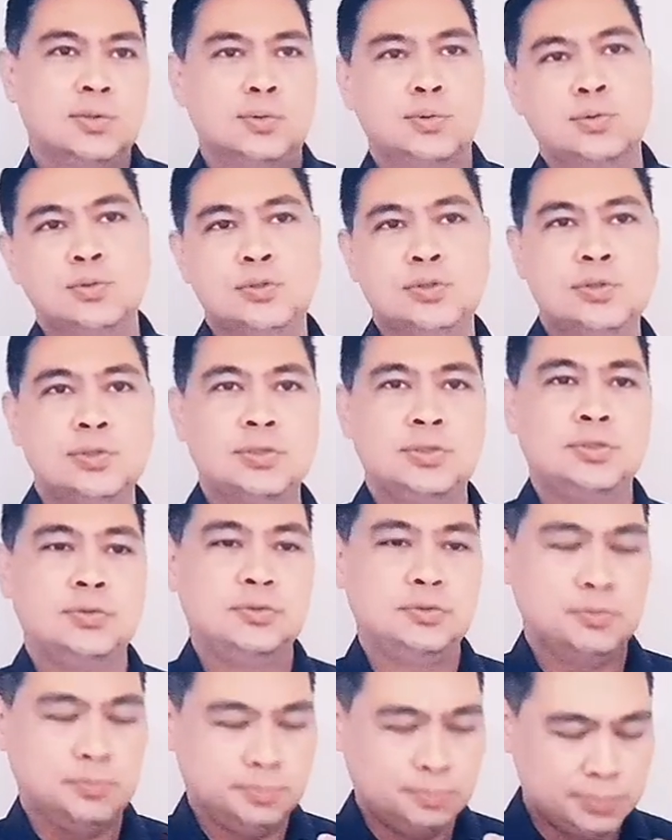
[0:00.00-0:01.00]
who do
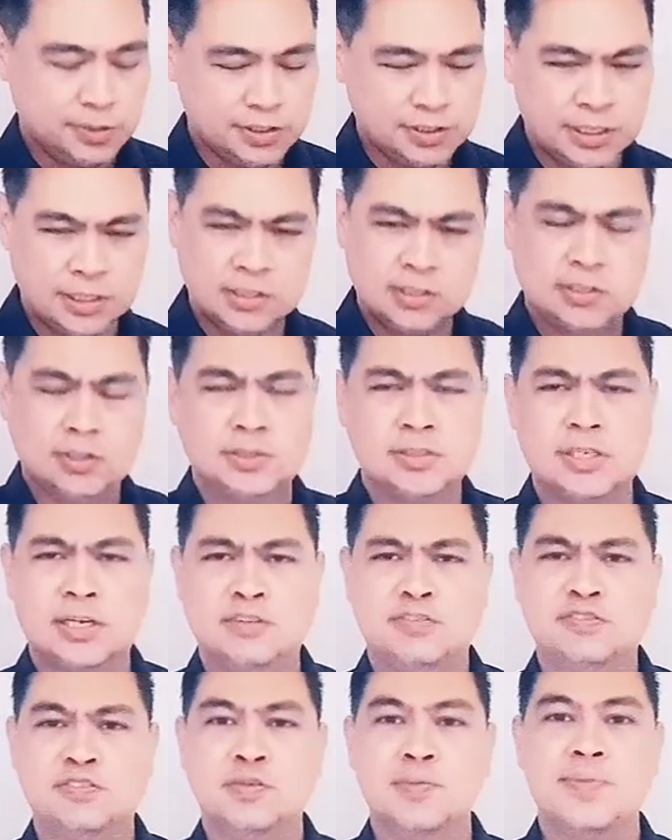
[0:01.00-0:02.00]
you present
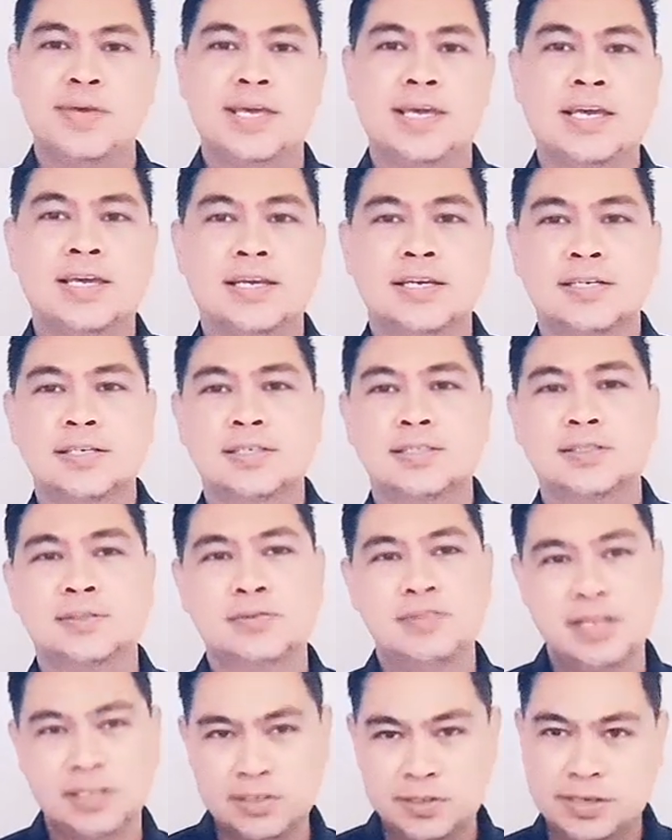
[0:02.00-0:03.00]
yourself to be so
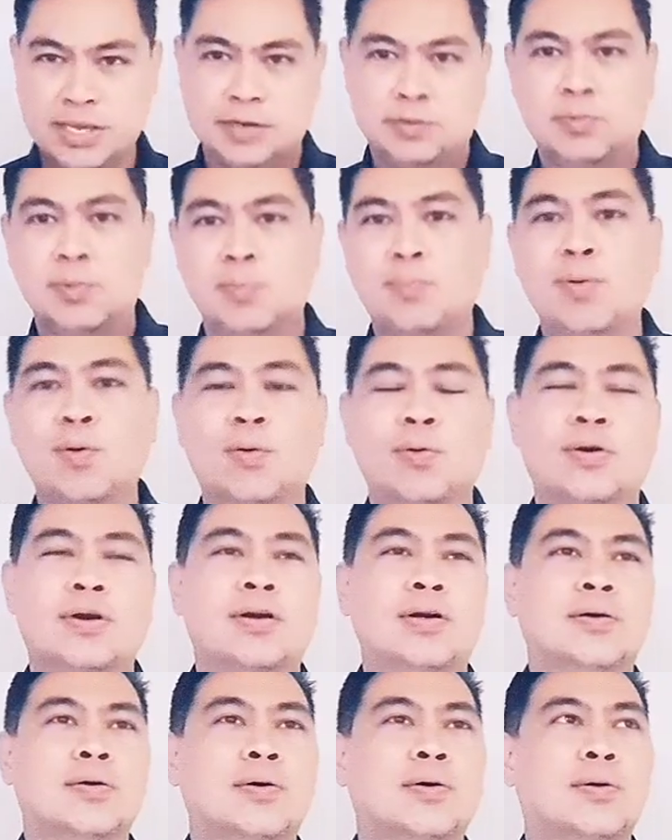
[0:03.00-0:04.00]
that you get
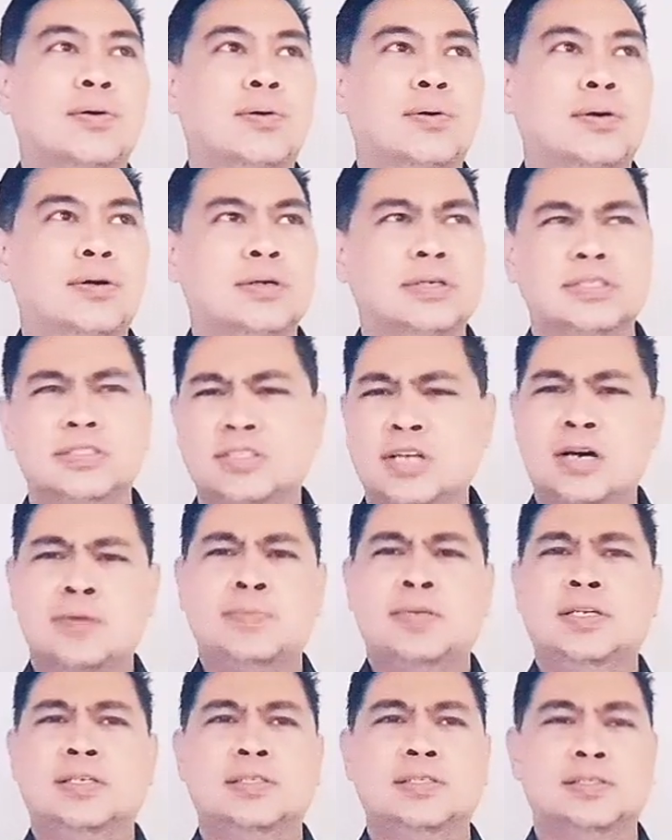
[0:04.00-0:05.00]
rapport or
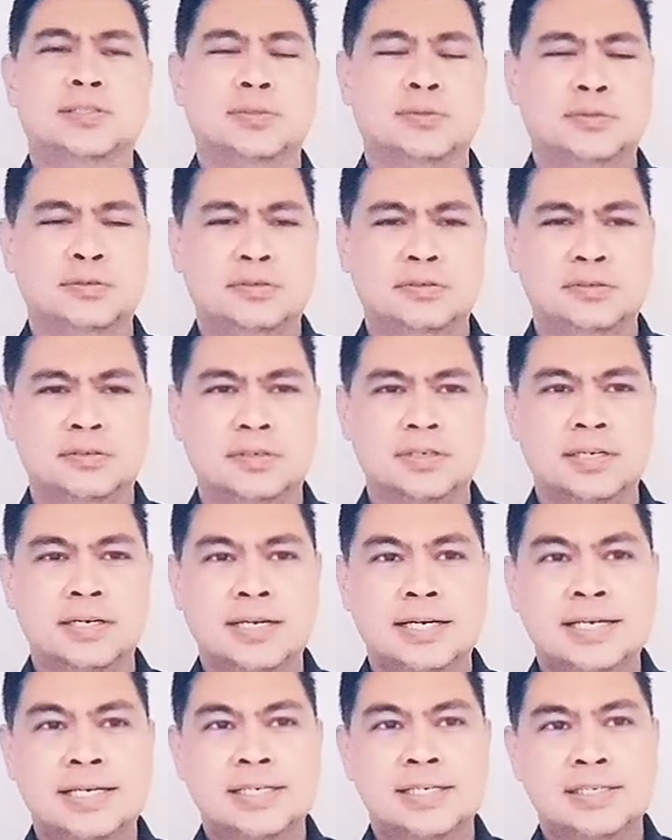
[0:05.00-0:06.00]
dominance or
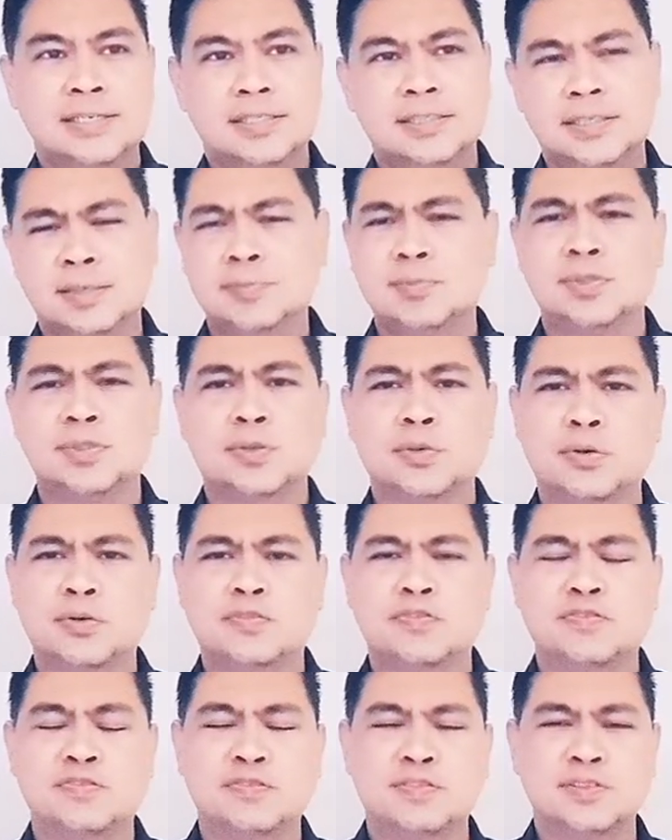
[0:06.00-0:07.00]
some sort
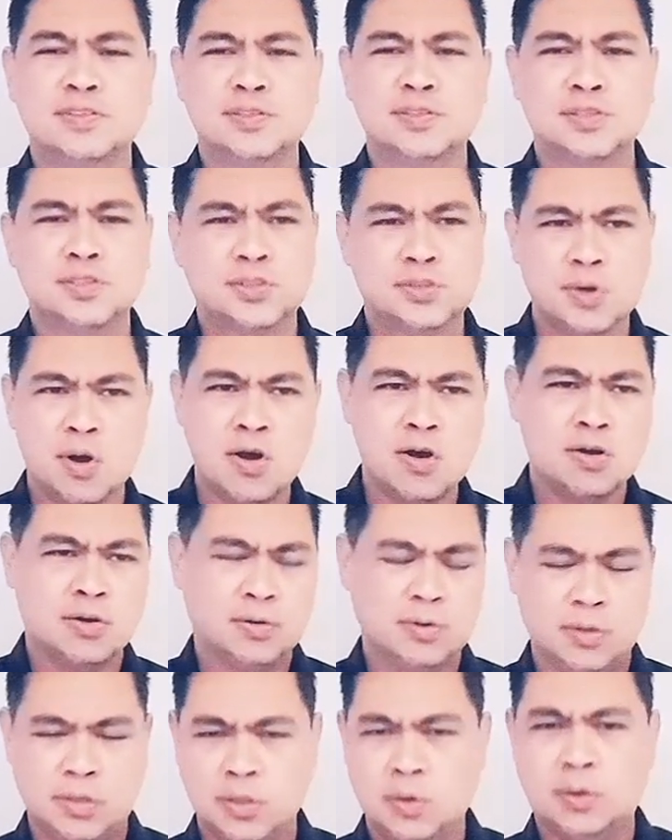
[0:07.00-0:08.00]
of
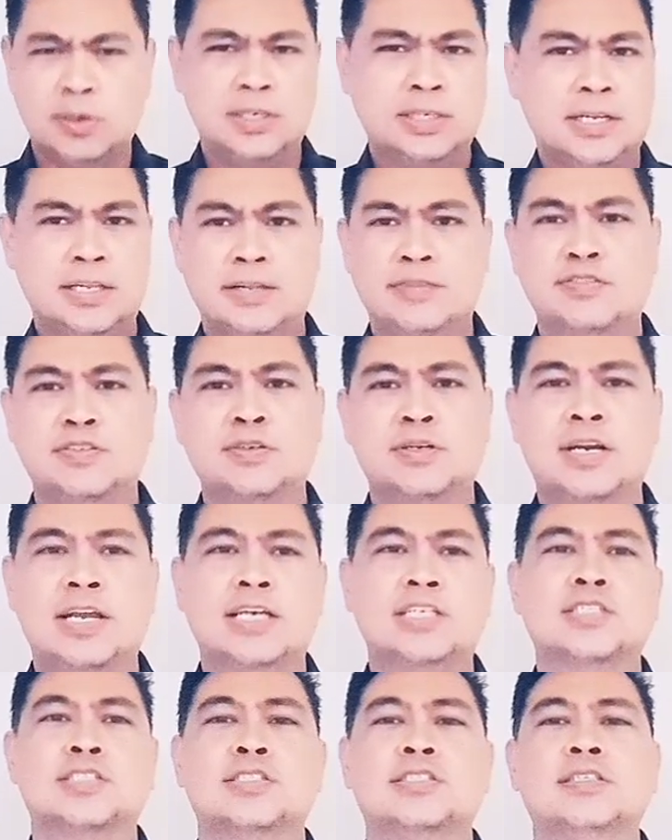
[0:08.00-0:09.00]
strong authoritative
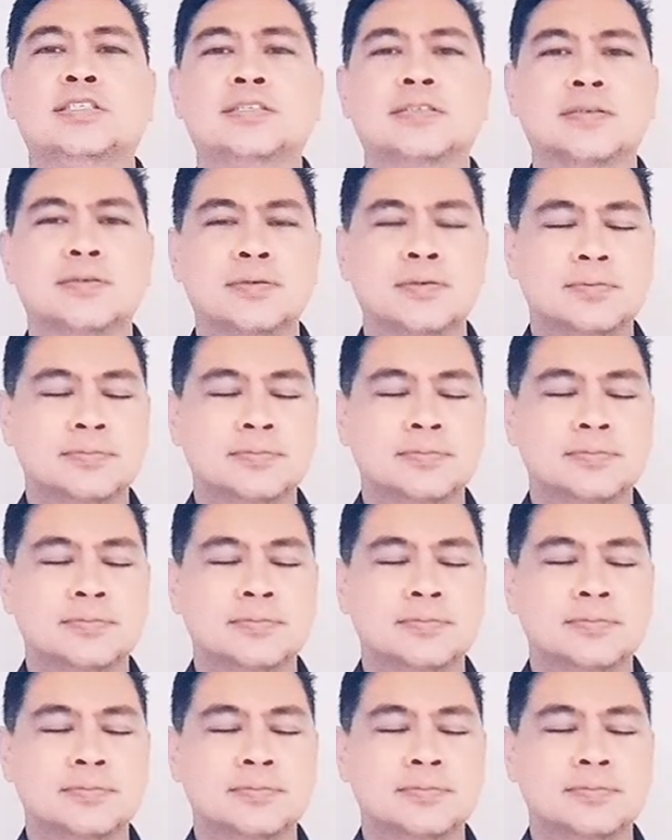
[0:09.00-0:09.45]
connection?